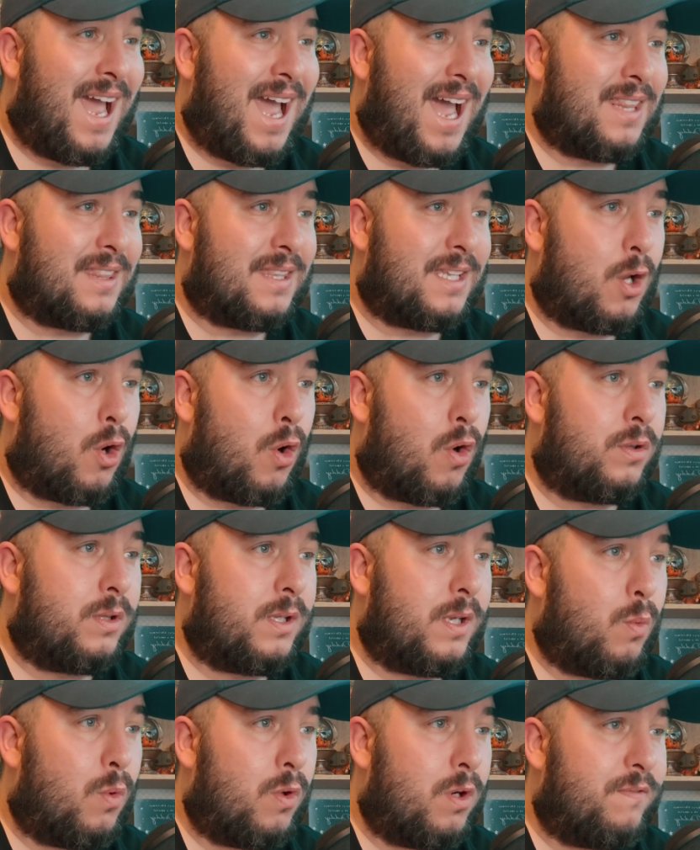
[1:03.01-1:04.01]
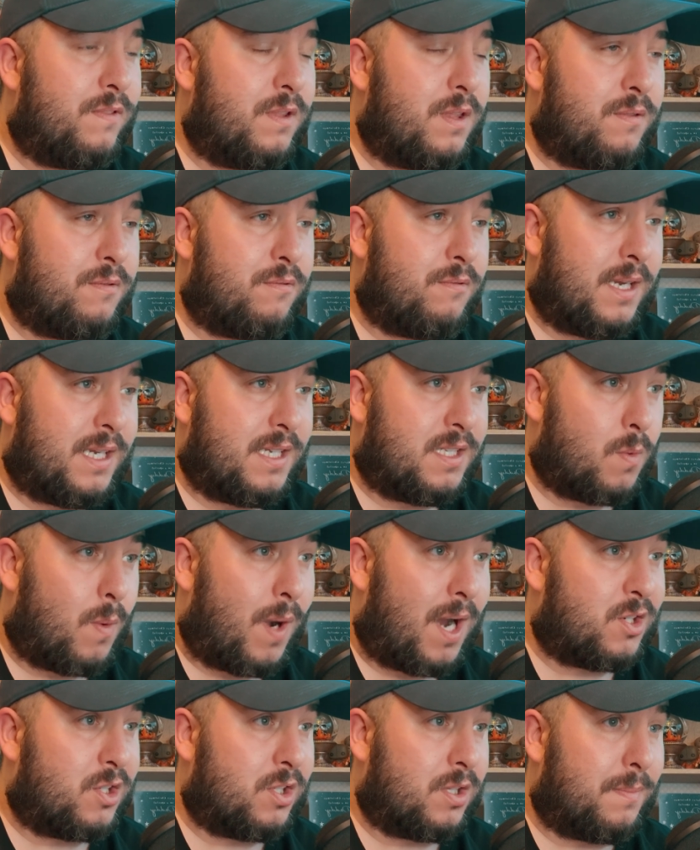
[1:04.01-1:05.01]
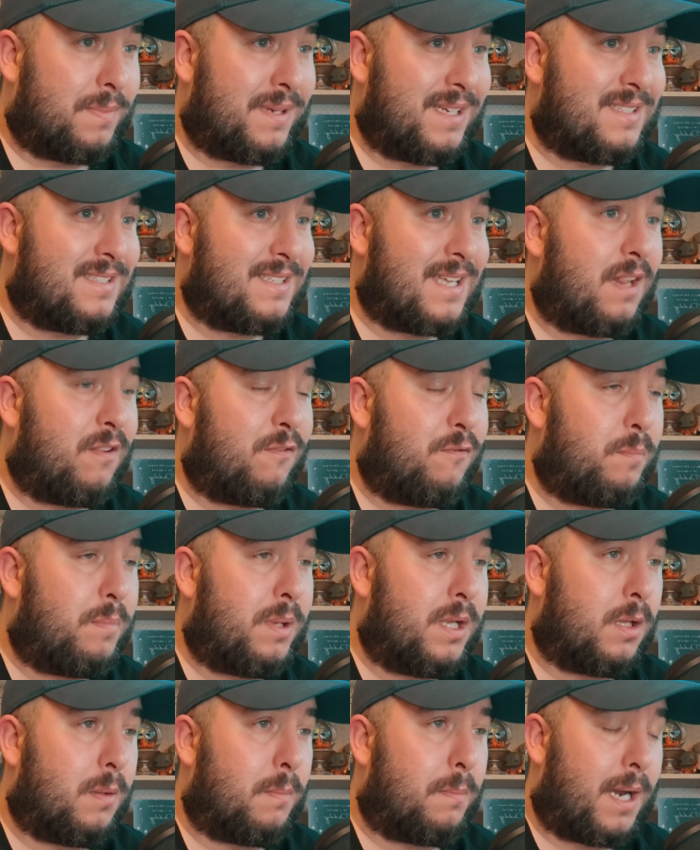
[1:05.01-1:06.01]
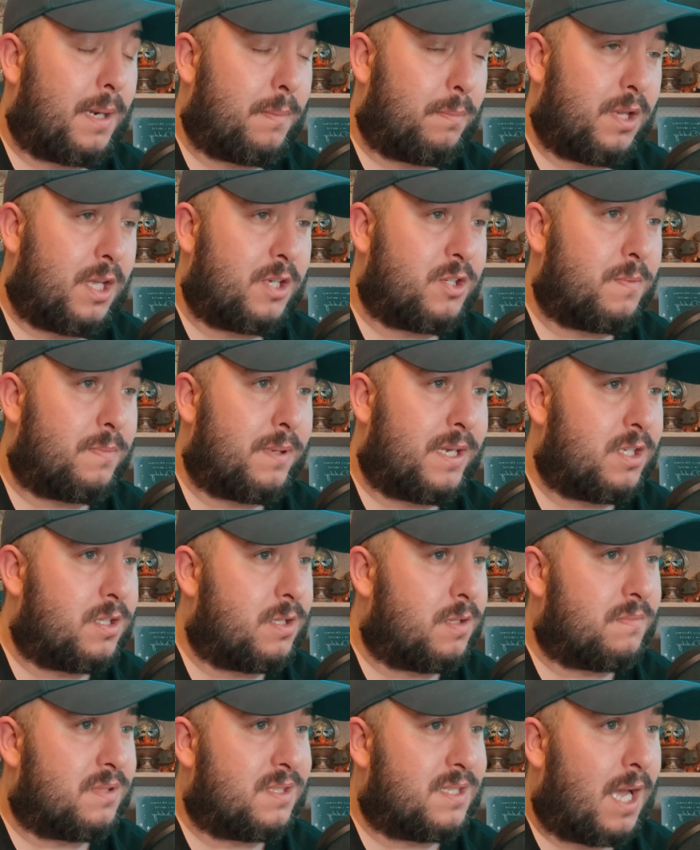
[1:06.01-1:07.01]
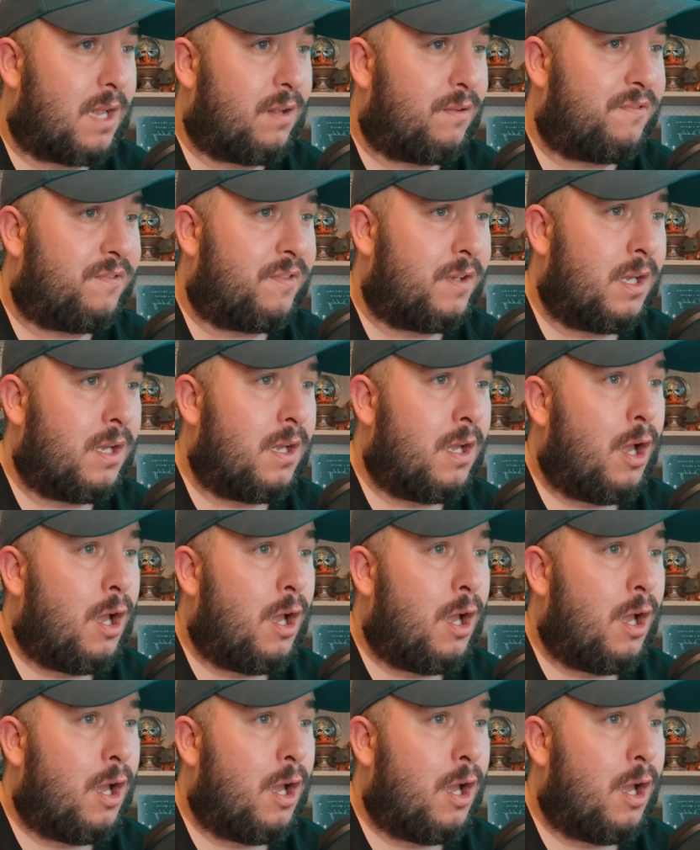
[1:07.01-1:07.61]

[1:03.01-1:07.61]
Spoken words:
and the only one of the three to actually be self-built by Pleasure Beach themselves.